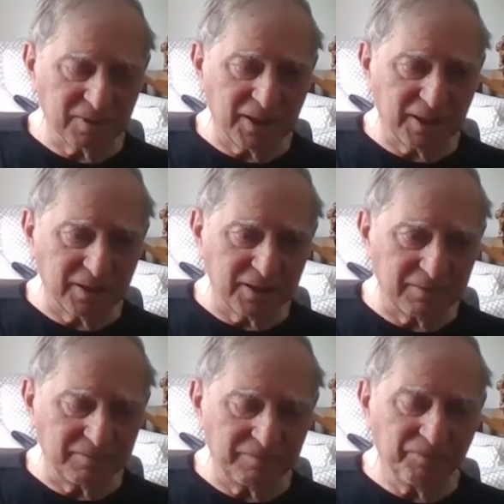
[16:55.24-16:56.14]
And I did.
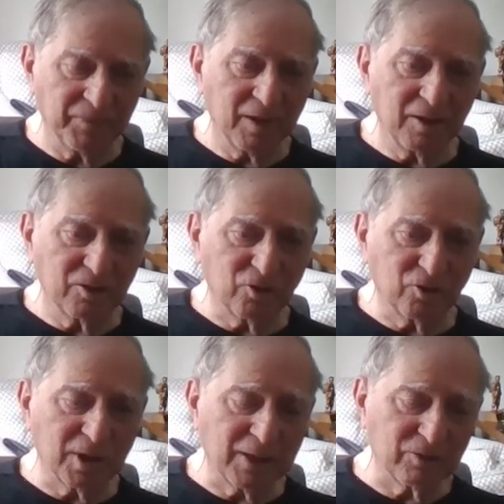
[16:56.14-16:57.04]

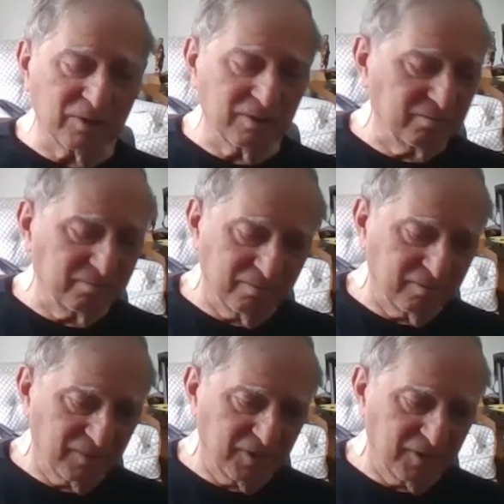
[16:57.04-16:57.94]
Turned out
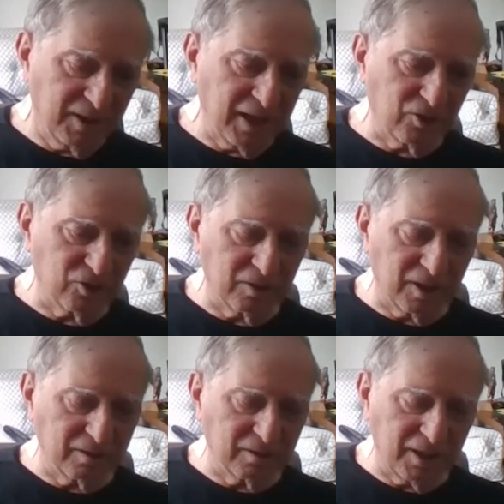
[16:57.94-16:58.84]
the day I got,
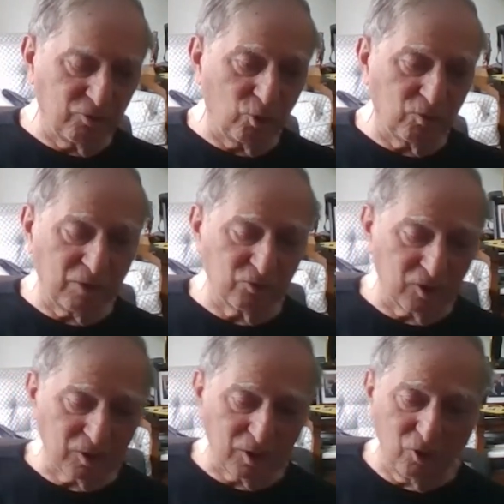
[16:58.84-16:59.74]
I, I drove, I was in
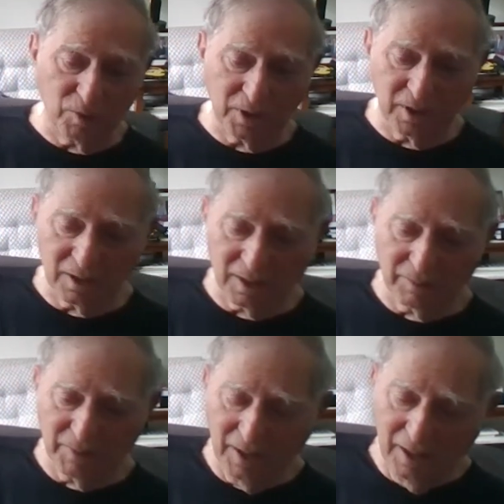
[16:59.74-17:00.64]
Oklahoma at the time.